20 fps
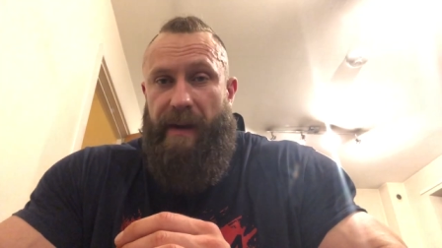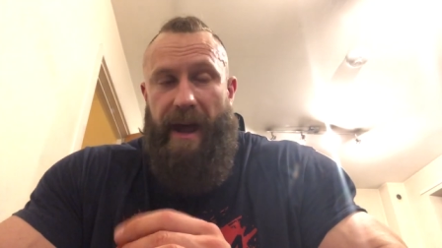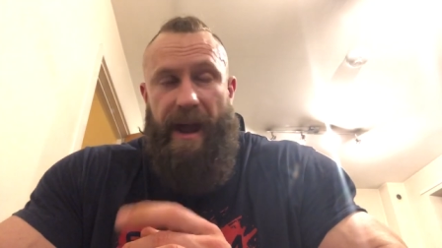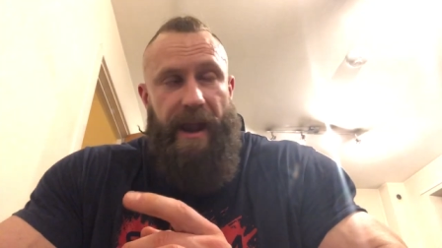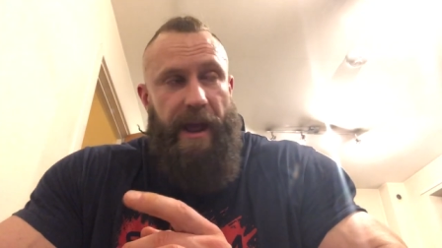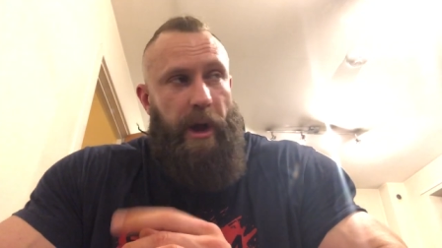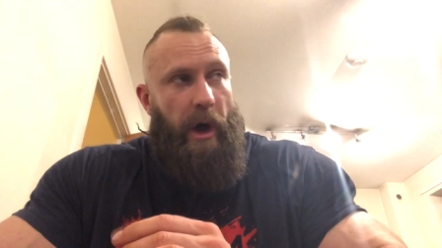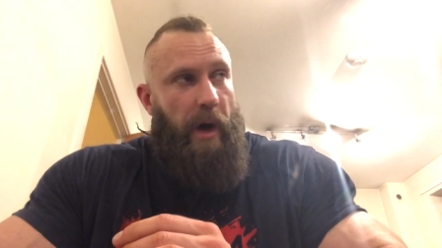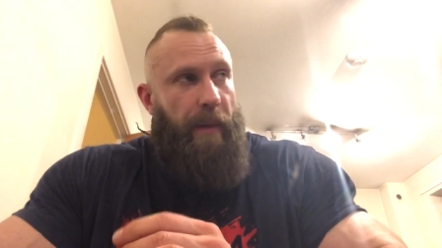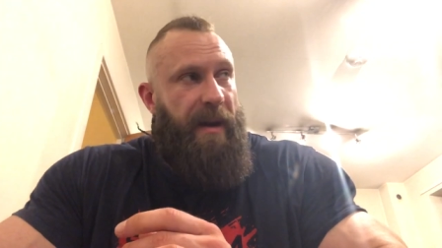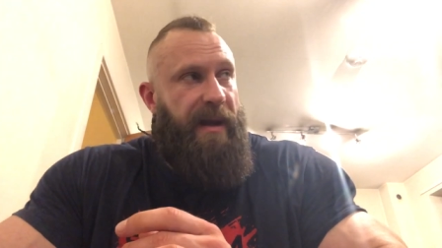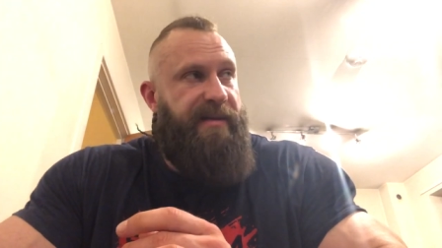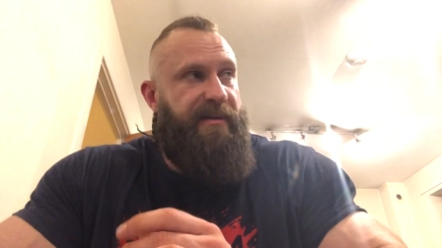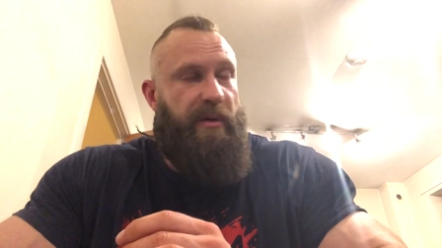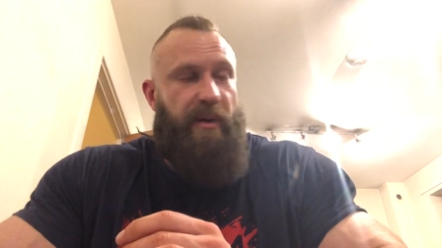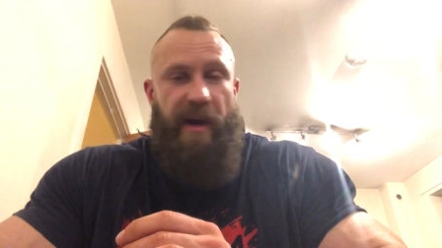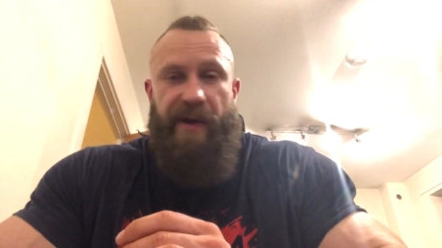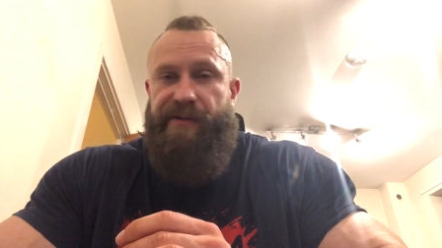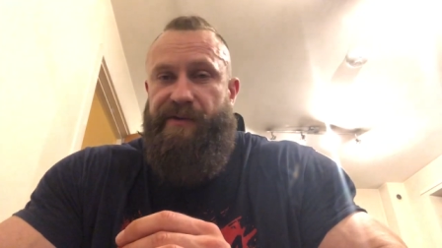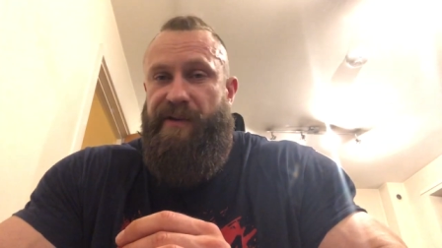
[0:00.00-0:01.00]
Any comments or
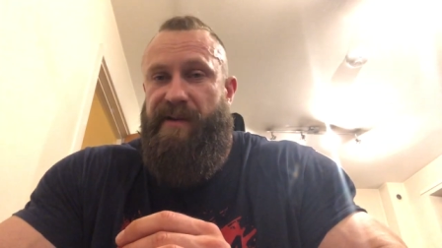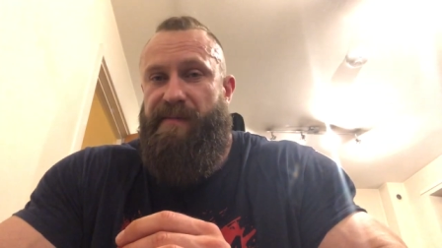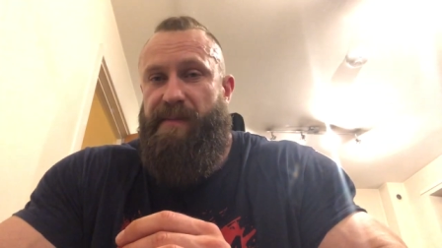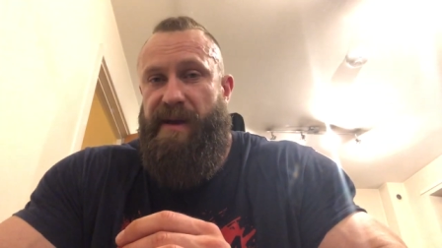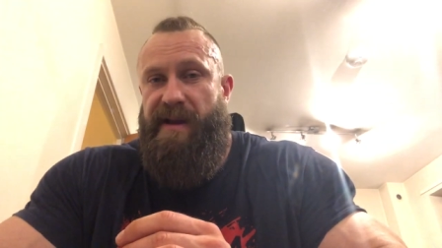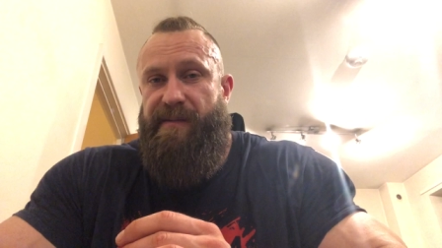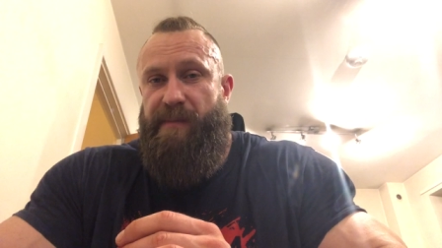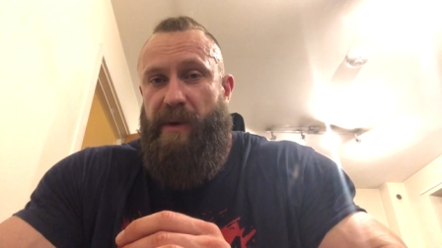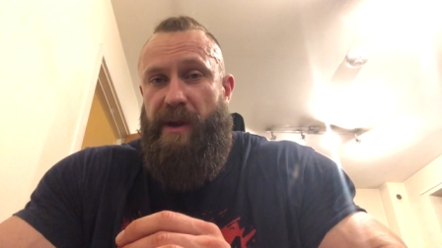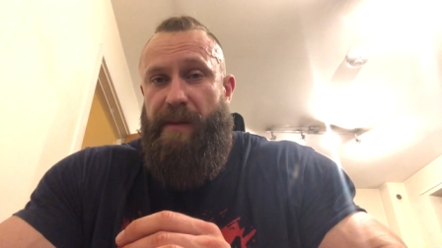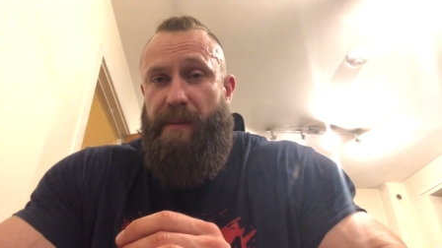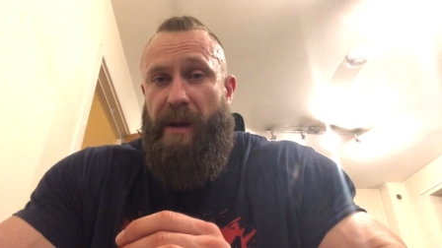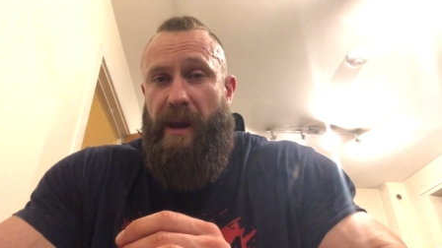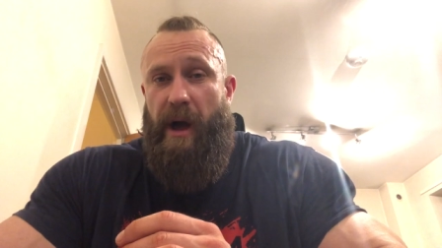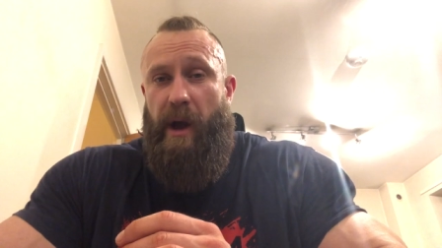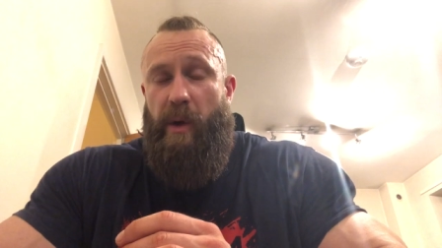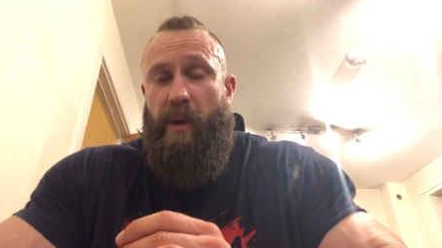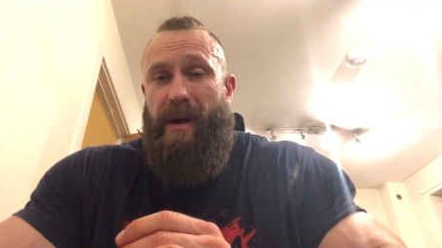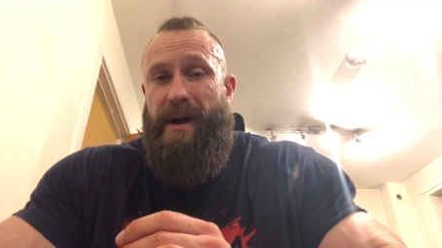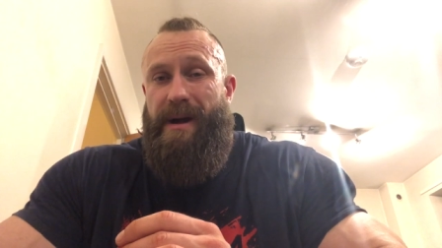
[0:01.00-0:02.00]
questions, please put it
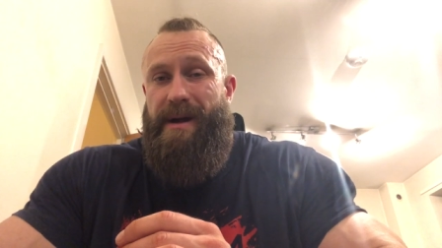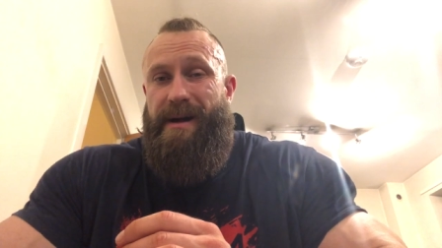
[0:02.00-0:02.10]
below.